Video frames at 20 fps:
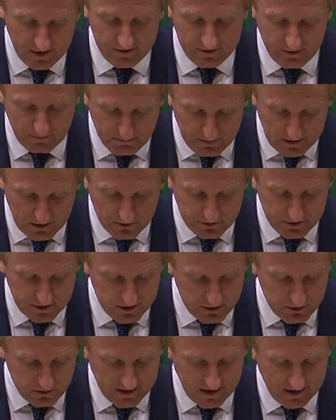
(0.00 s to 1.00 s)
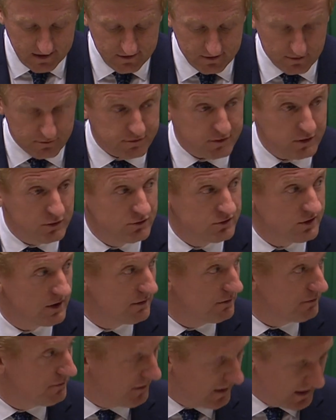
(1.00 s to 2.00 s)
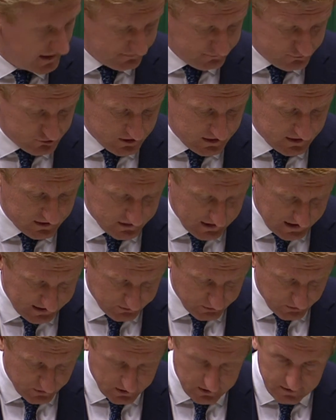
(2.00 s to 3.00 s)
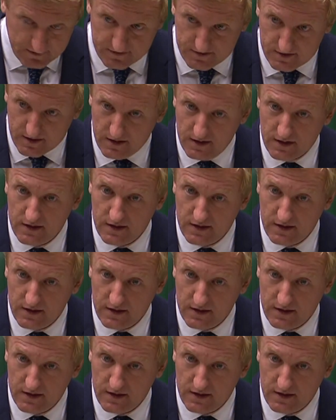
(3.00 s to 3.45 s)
to build the UK's future 5G networks.